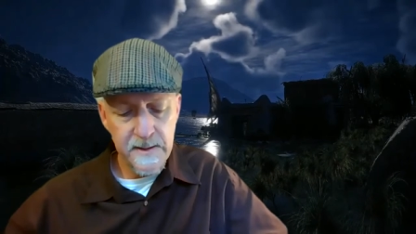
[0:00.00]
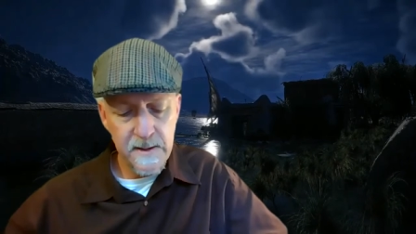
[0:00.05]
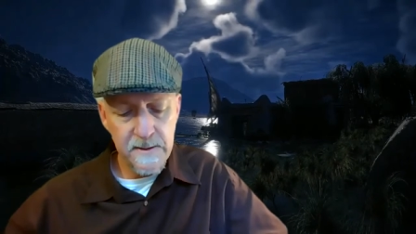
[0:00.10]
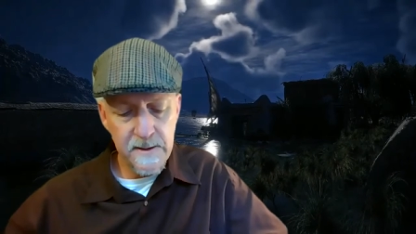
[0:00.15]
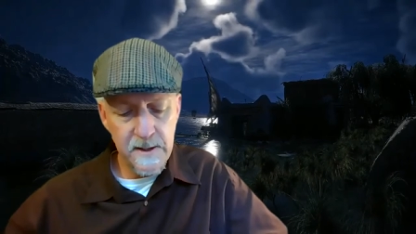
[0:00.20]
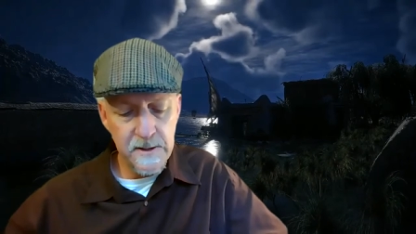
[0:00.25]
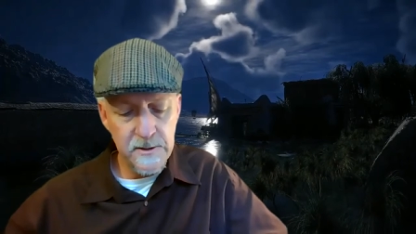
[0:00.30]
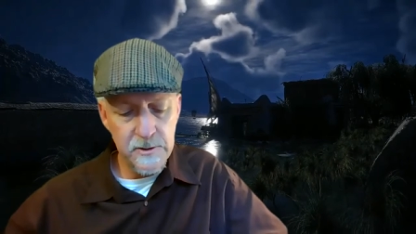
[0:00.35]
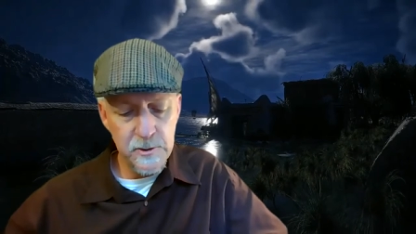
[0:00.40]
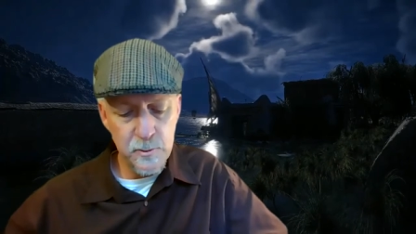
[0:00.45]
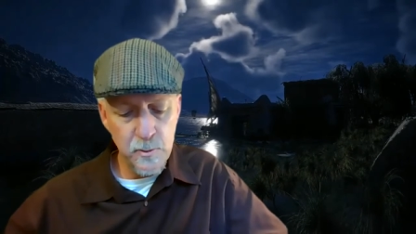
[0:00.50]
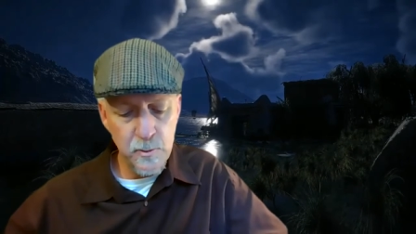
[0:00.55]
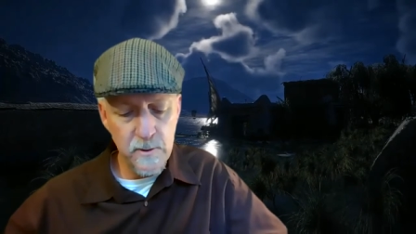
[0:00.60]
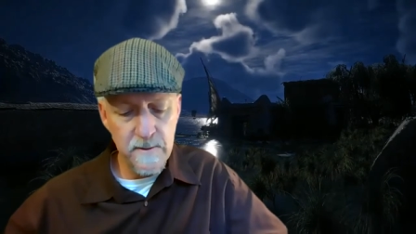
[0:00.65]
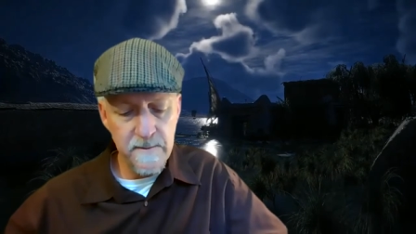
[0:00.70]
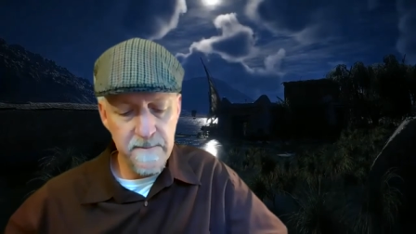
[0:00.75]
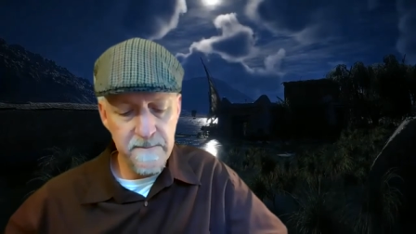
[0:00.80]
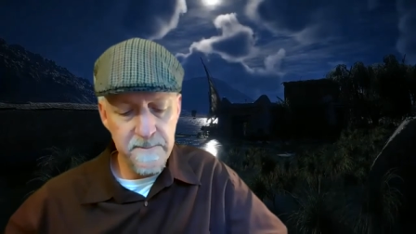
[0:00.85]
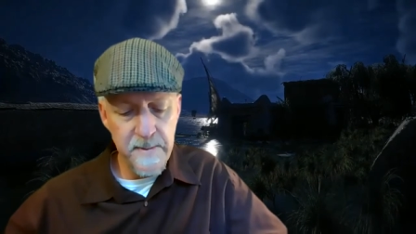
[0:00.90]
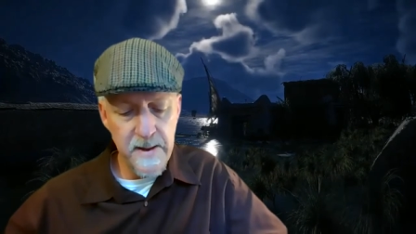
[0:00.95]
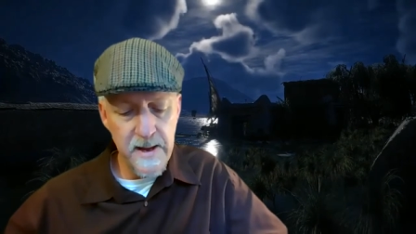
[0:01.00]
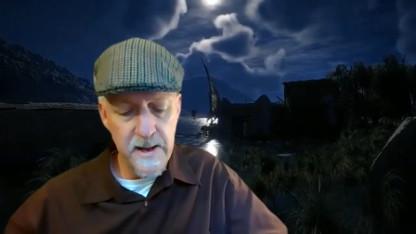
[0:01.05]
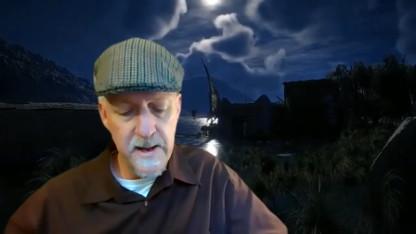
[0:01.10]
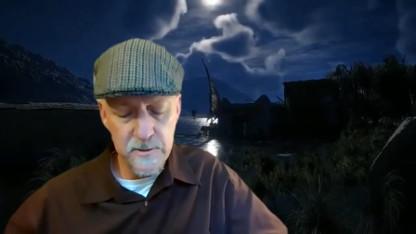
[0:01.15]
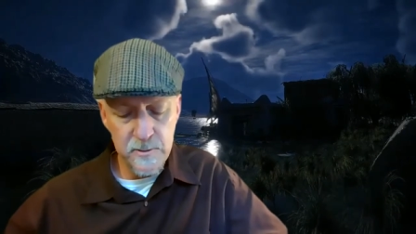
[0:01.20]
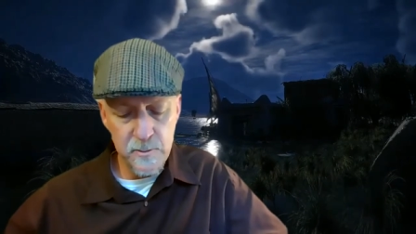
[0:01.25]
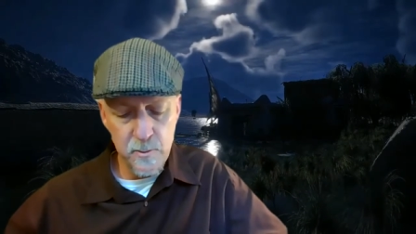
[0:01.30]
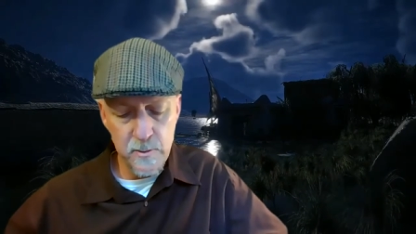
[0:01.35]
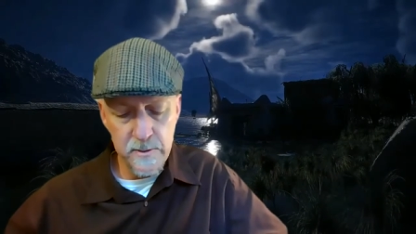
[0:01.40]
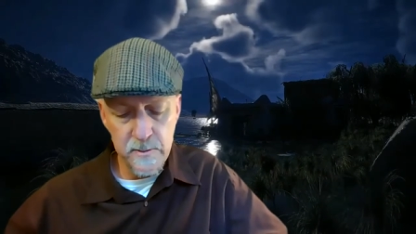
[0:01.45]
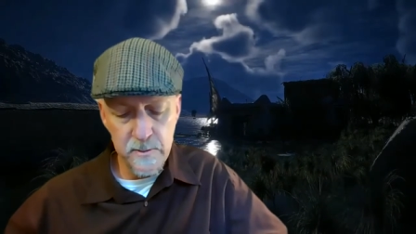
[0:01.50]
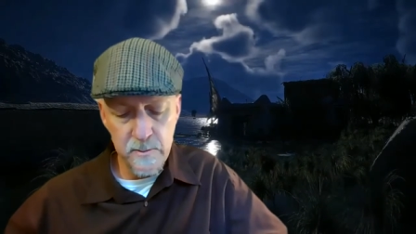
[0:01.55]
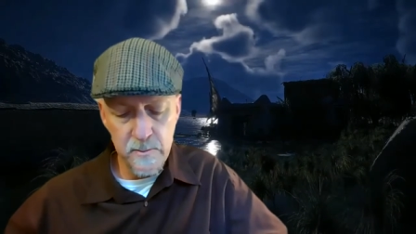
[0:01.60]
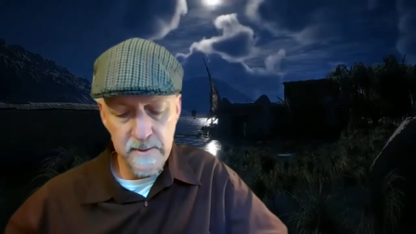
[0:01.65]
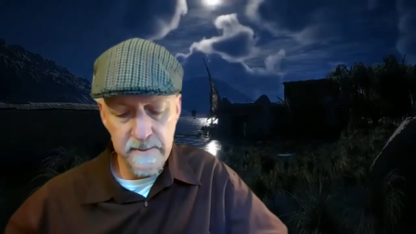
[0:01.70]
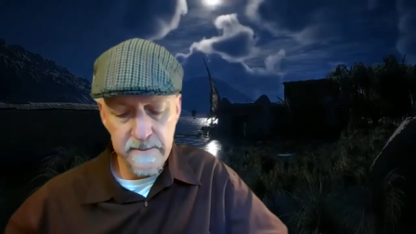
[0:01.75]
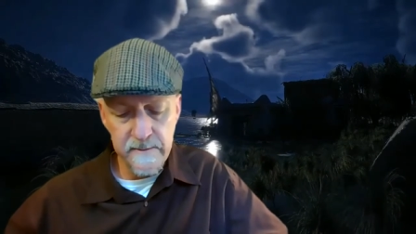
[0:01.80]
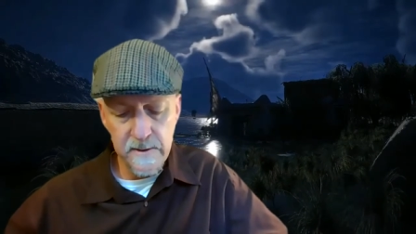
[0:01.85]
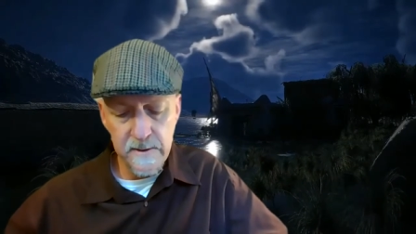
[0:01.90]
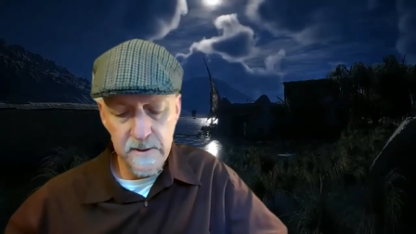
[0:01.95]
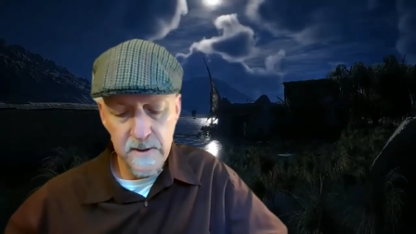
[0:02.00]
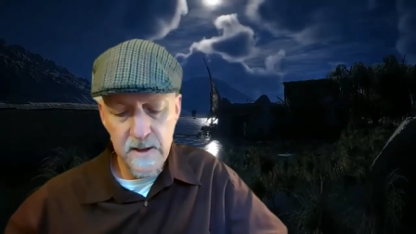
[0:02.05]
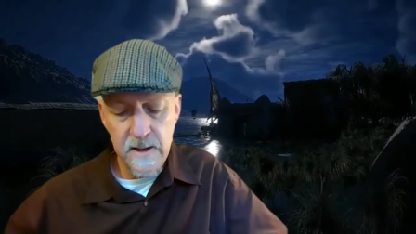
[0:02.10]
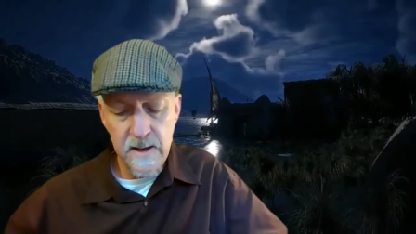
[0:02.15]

They swerved back toward the river,